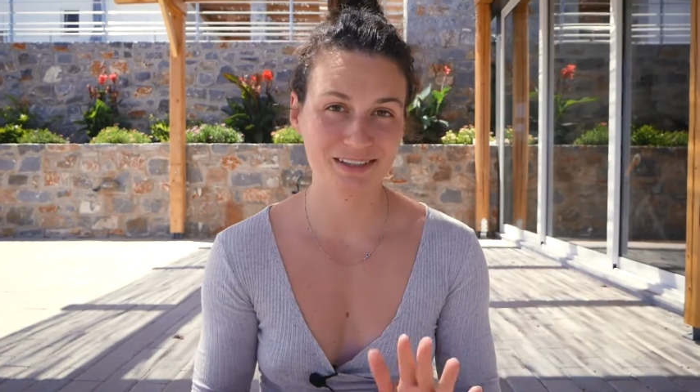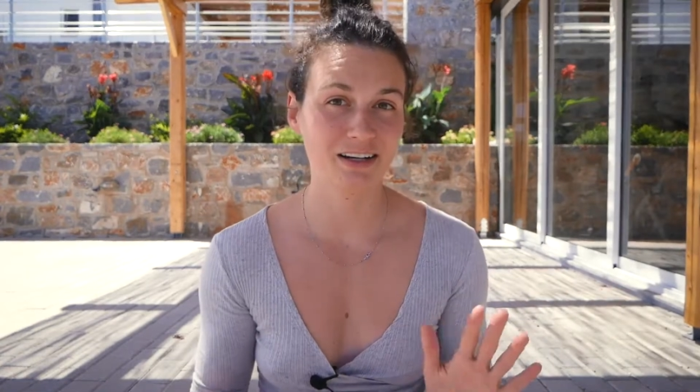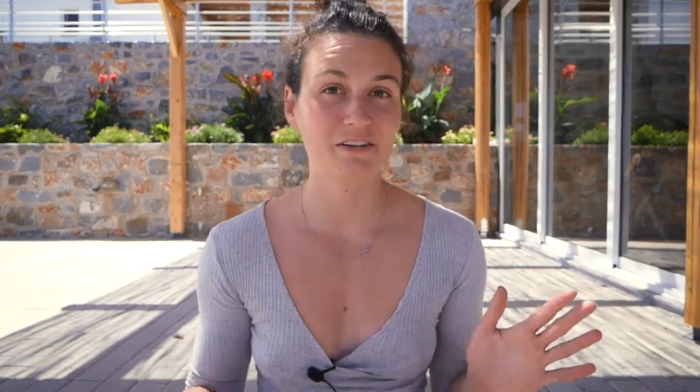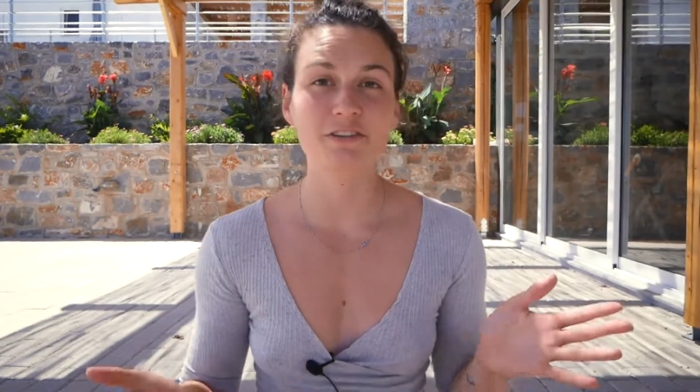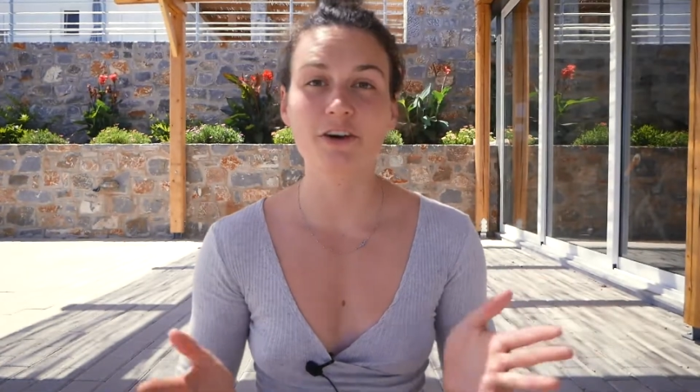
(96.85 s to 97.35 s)
a
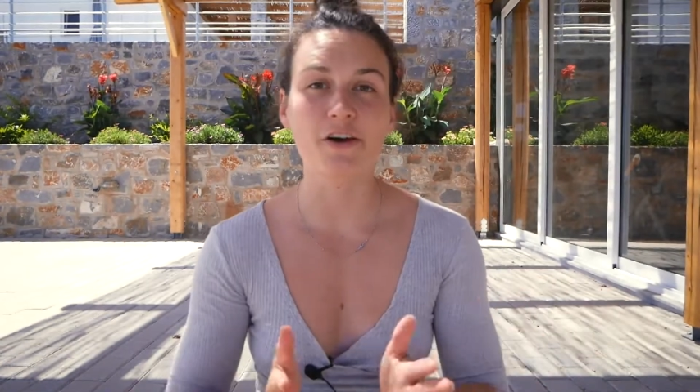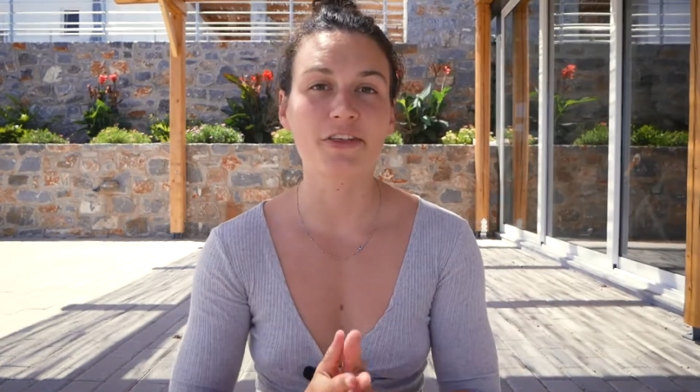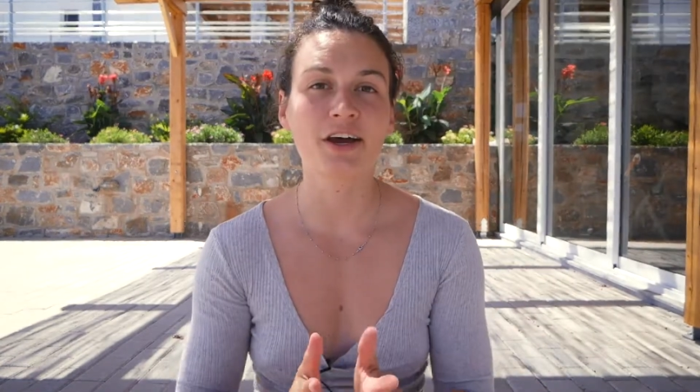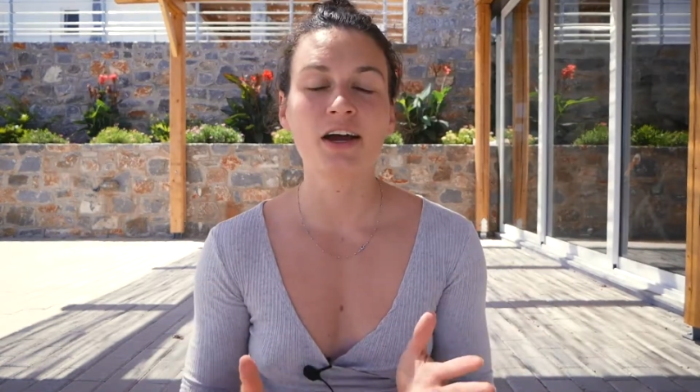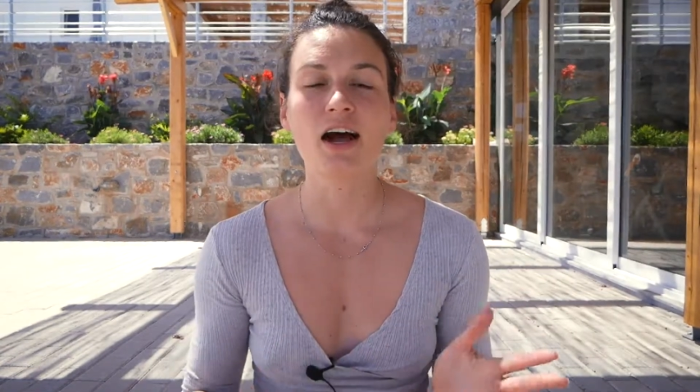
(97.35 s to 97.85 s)
lot of growth,
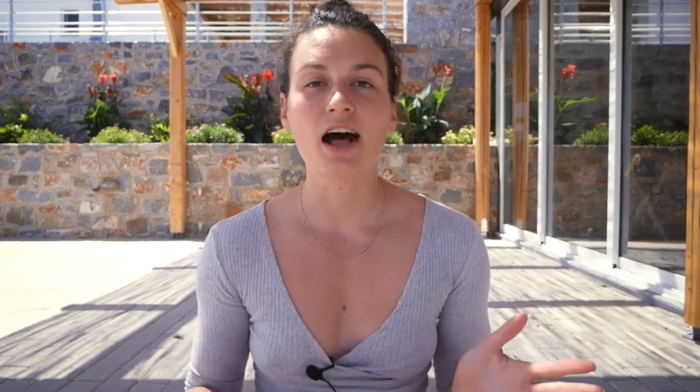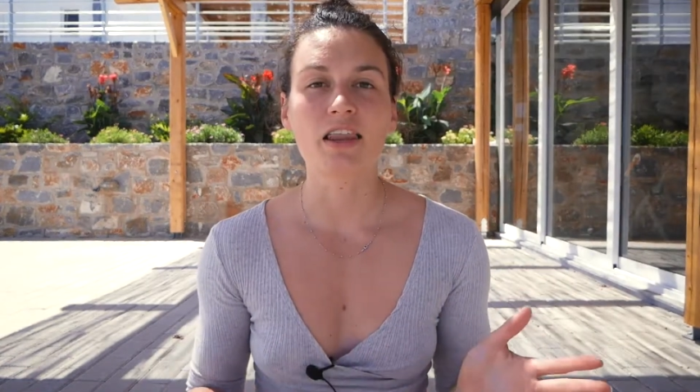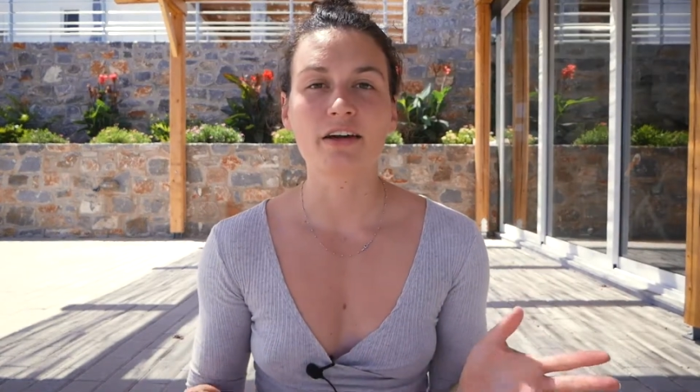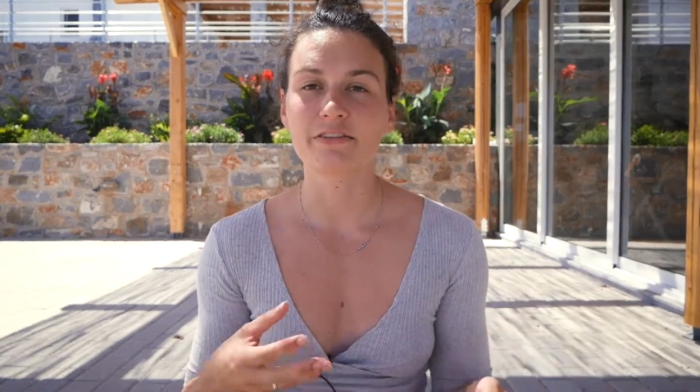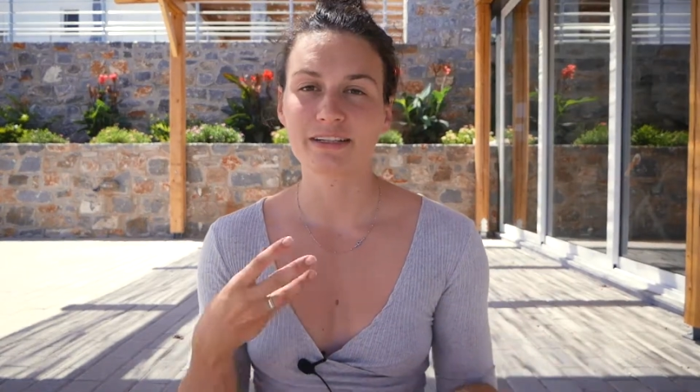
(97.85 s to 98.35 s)
a
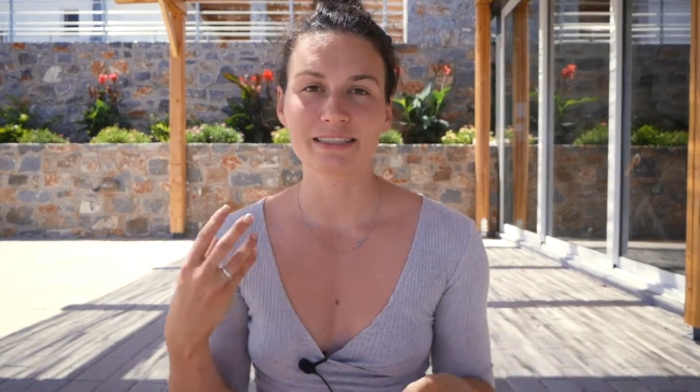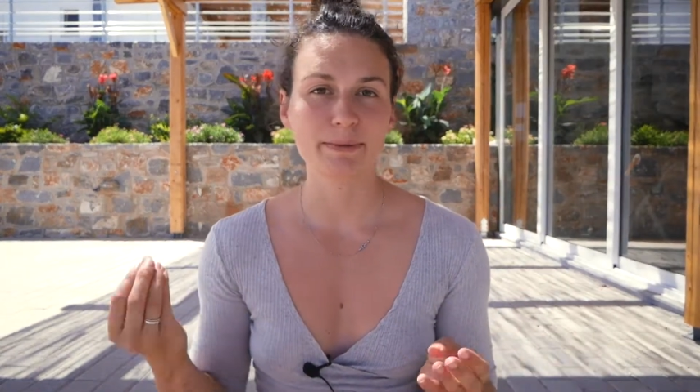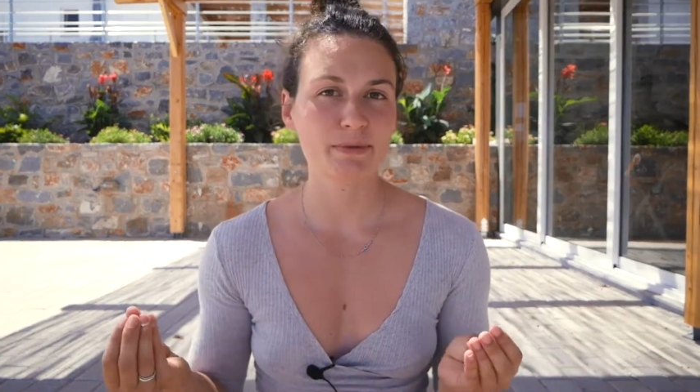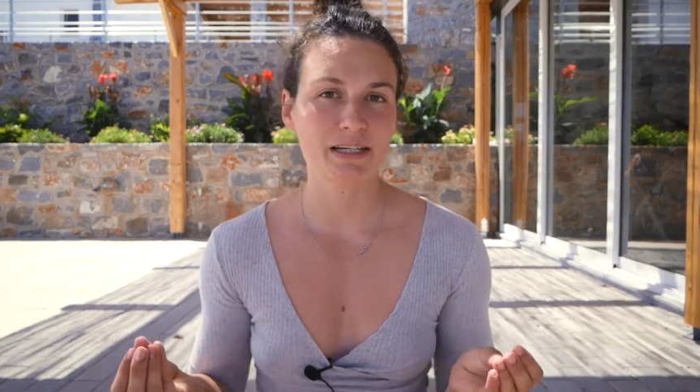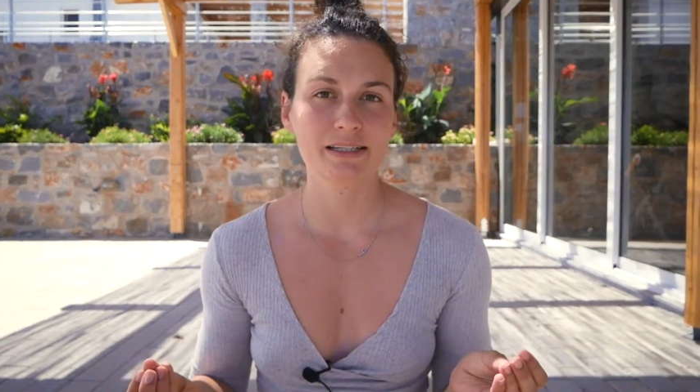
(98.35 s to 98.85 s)
lot of
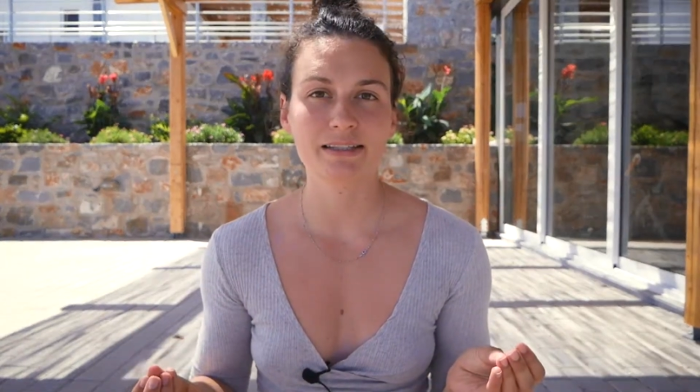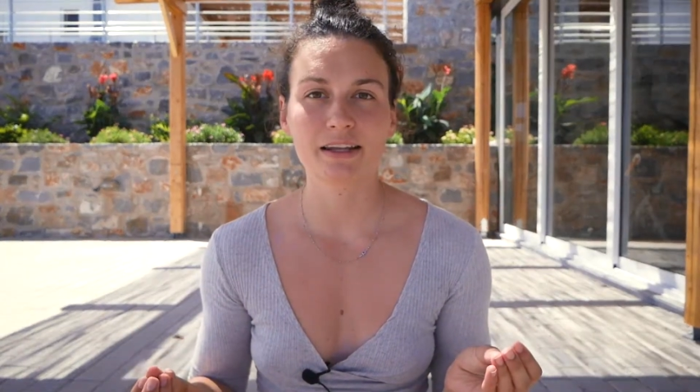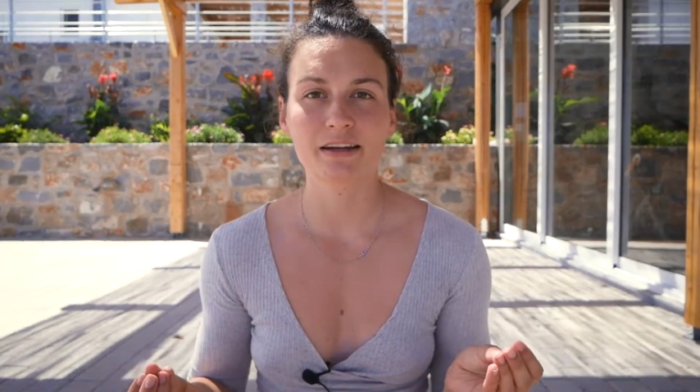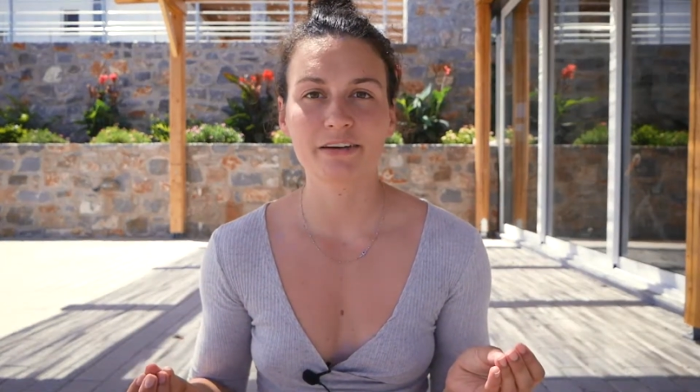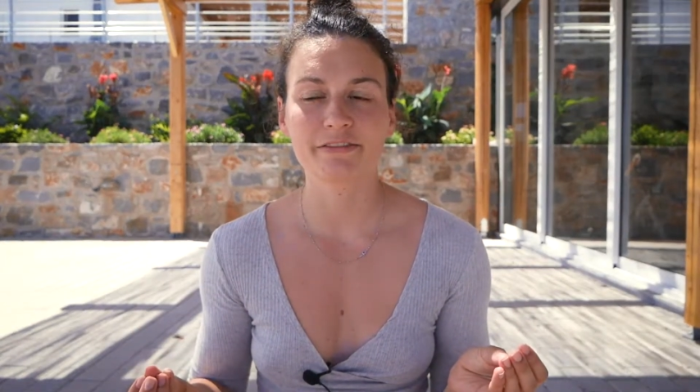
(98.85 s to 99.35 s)
acceptance, a
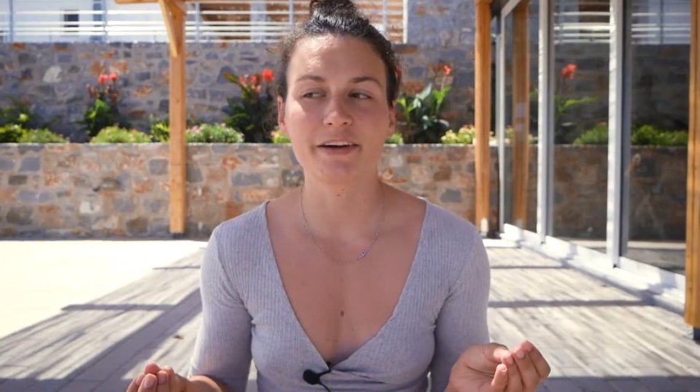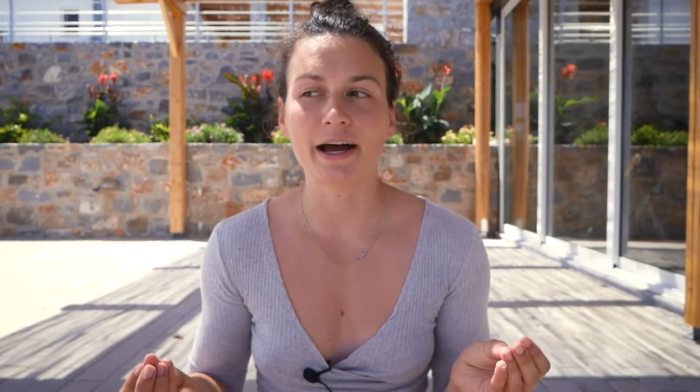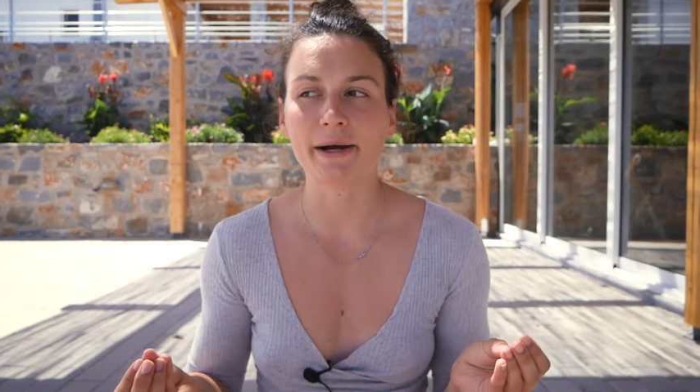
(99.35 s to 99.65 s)
lot of